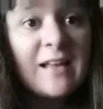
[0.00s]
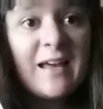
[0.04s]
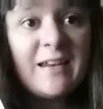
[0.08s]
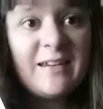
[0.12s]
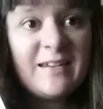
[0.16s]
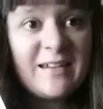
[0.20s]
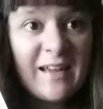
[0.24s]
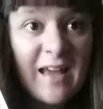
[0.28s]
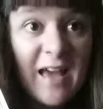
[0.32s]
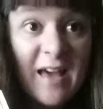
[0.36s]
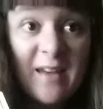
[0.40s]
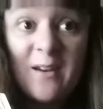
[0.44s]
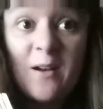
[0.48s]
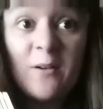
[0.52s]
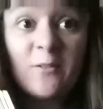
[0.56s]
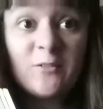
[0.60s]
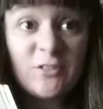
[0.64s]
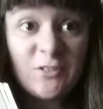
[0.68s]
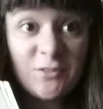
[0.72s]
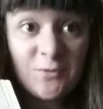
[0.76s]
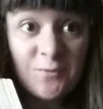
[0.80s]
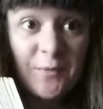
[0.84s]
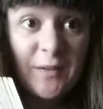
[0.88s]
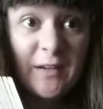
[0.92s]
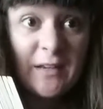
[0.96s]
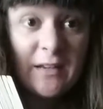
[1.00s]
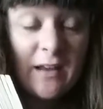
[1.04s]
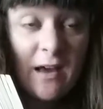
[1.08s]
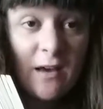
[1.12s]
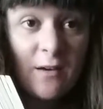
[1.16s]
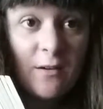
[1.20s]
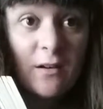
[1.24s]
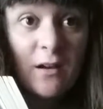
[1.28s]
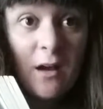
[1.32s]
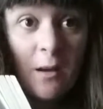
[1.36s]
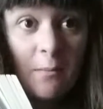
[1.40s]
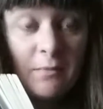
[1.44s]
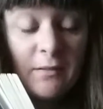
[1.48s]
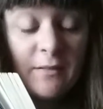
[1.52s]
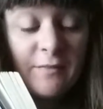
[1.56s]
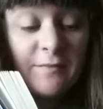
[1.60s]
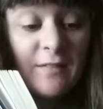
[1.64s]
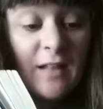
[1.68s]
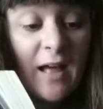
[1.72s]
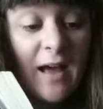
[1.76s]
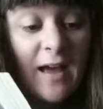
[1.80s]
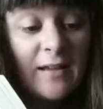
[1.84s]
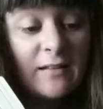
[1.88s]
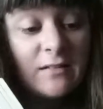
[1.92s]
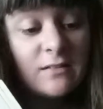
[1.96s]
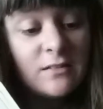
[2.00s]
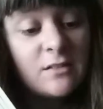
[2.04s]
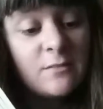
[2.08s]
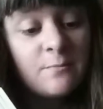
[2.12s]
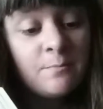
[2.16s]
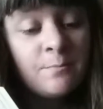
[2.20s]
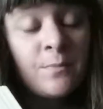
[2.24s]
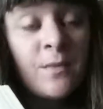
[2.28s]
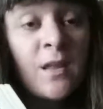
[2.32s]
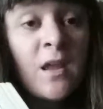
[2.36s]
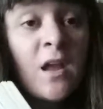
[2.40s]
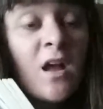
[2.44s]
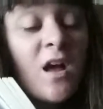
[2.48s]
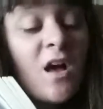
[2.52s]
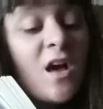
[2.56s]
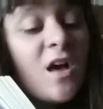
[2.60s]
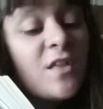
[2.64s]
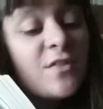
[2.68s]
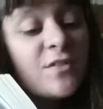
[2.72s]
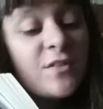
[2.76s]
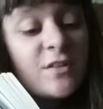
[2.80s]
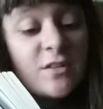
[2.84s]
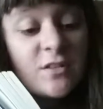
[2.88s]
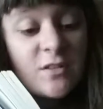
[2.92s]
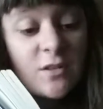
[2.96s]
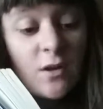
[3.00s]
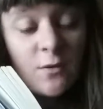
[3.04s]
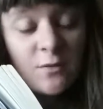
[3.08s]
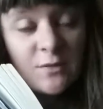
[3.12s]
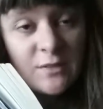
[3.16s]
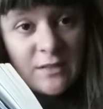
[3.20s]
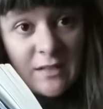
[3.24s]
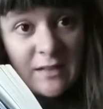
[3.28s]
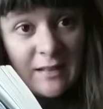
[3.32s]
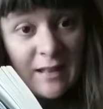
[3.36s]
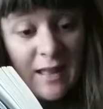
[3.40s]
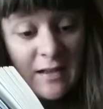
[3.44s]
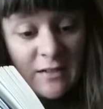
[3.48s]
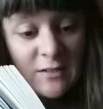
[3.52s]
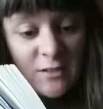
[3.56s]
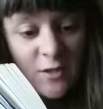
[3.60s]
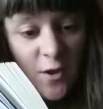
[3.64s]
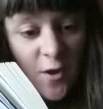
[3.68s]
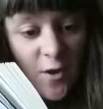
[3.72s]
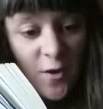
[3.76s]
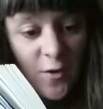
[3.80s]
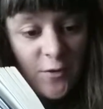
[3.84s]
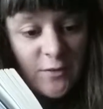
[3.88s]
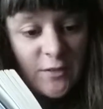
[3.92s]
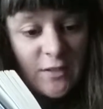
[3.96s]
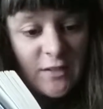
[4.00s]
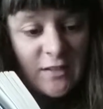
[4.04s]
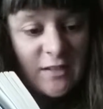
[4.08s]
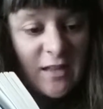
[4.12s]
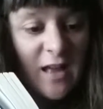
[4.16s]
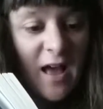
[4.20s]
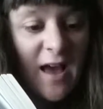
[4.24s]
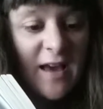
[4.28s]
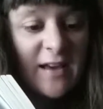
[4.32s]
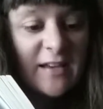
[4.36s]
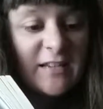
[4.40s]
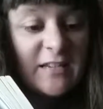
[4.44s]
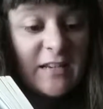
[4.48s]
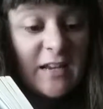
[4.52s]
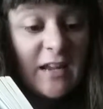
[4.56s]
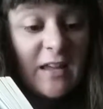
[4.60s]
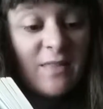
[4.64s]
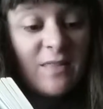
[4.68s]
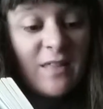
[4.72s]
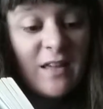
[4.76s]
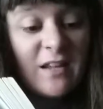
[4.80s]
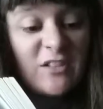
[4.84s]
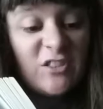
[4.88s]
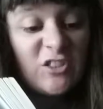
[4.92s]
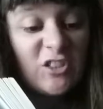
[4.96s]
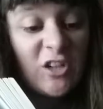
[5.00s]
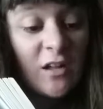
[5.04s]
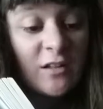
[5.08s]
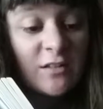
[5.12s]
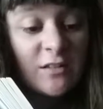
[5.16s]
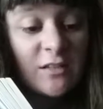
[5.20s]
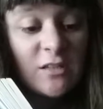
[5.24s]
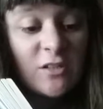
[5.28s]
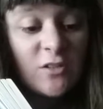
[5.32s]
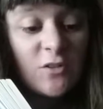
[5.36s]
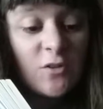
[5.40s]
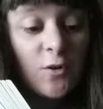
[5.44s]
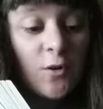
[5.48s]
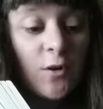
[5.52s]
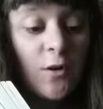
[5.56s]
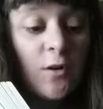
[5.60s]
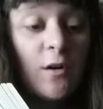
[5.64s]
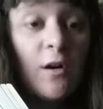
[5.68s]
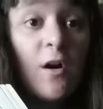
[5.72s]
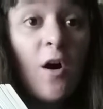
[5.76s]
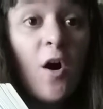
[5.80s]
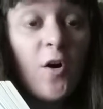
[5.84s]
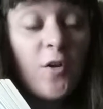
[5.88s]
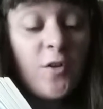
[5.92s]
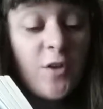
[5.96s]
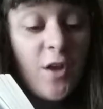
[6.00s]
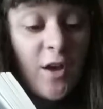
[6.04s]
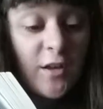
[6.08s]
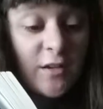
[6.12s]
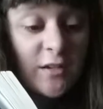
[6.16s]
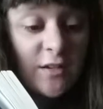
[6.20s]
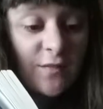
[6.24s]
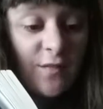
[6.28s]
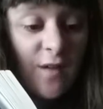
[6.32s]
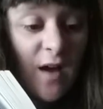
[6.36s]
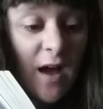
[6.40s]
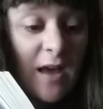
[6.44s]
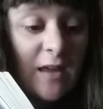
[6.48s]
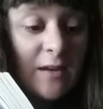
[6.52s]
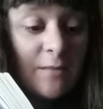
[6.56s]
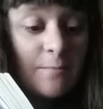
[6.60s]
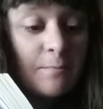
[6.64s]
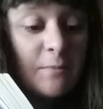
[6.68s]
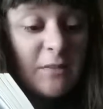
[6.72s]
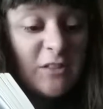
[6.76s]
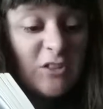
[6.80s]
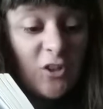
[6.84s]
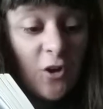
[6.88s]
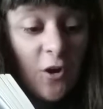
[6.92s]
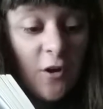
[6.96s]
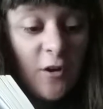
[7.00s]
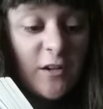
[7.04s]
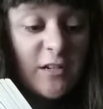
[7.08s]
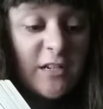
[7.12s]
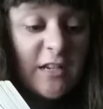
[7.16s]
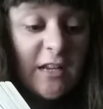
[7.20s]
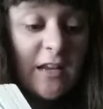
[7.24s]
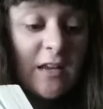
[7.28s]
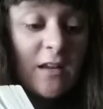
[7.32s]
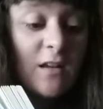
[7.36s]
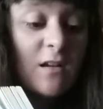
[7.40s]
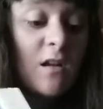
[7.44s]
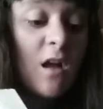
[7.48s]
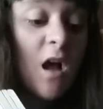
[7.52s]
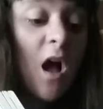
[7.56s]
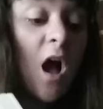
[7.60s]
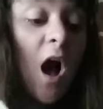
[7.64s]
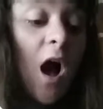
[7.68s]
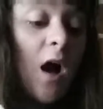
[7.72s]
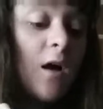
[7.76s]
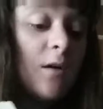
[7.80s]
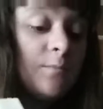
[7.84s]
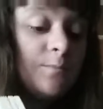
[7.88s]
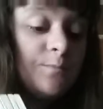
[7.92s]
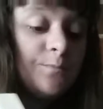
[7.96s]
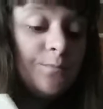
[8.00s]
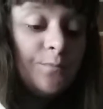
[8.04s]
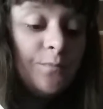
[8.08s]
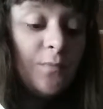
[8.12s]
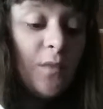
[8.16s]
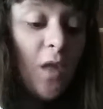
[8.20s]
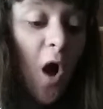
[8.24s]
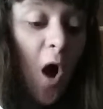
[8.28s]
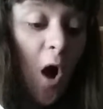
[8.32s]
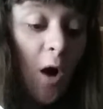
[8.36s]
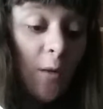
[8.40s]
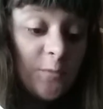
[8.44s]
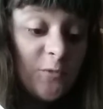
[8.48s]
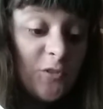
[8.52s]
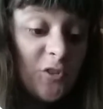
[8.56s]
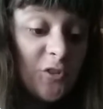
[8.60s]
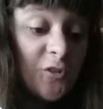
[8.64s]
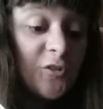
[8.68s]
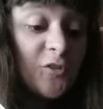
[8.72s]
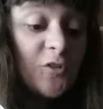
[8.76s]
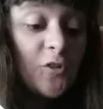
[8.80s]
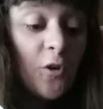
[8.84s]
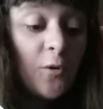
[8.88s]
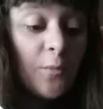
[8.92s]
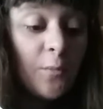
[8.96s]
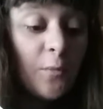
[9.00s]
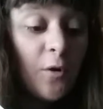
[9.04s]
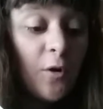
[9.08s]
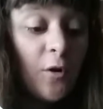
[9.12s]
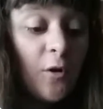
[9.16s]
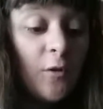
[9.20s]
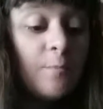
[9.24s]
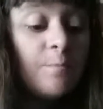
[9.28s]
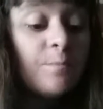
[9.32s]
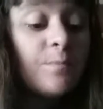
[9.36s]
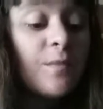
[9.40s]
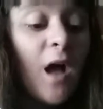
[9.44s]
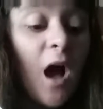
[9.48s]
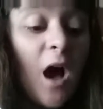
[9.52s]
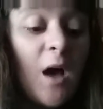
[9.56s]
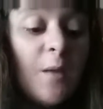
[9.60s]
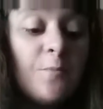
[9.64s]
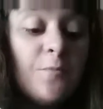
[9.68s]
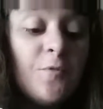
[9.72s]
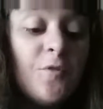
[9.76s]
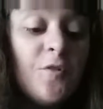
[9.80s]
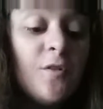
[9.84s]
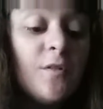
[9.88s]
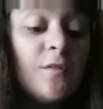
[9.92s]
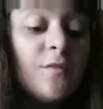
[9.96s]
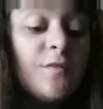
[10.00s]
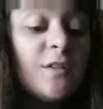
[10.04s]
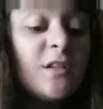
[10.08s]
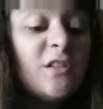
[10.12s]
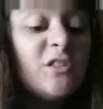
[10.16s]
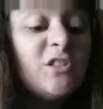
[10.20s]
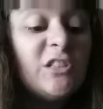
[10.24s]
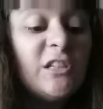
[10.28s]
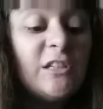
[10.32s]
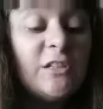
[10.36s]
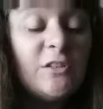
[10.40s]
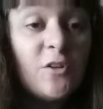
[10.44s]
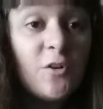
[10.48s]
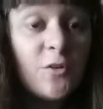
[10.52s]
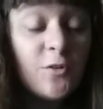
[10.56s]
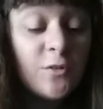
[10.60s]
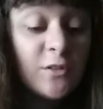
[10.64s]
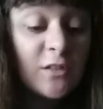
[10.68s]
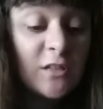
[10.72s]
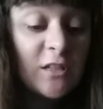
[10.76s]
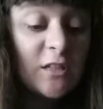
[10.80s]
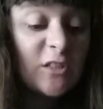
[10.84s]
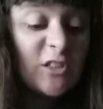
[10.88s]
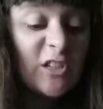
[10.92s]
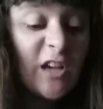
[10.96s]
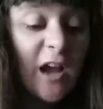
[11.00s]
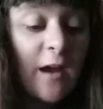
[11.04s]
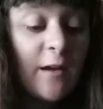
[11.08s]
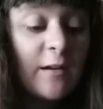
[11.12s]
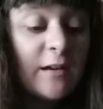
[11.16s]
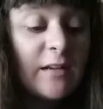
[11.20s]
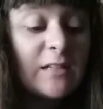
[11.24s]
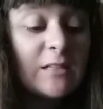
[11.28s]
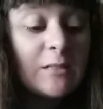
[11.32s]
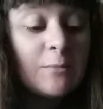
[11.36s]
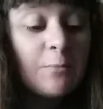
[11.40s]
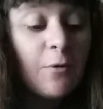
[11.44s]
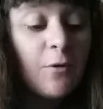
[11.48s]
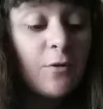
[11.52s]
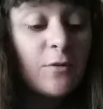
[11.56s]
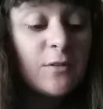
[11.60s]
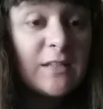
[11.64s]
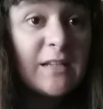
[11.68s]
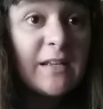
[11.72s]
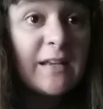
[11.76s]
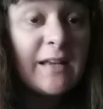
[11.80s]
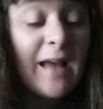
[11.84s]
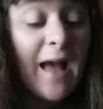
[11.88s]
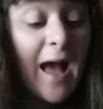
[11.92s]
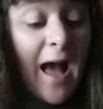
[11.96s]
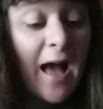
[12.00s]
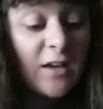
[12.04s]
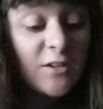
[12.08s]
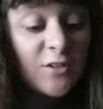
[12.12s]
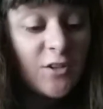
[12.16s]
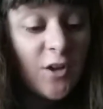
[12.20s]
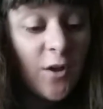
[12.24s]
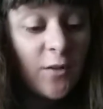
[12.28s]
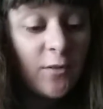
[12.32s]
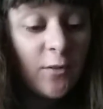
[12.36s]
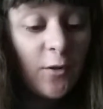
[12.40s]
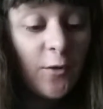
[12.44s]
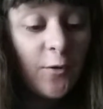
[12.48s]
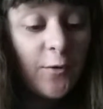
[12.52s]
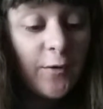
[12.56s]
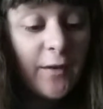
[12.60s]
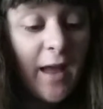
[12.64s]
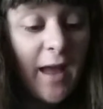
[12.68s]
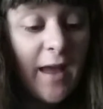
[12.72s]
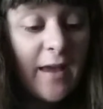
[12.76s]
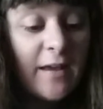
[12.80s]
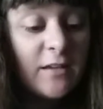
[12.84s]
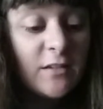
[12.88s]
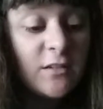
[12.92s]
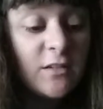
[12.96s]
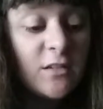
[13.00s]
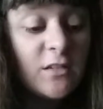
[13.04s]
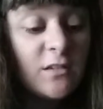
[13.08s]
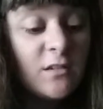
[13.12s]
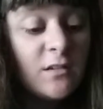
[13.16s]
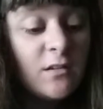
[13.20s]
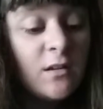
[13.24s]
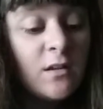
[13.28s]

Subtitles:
and again I'll just read out a couple of lines. The soul selects her own society, then shuts the door on her divine majority. Obtrude no more, unmoved, she notes the chariots pausing at her low gate.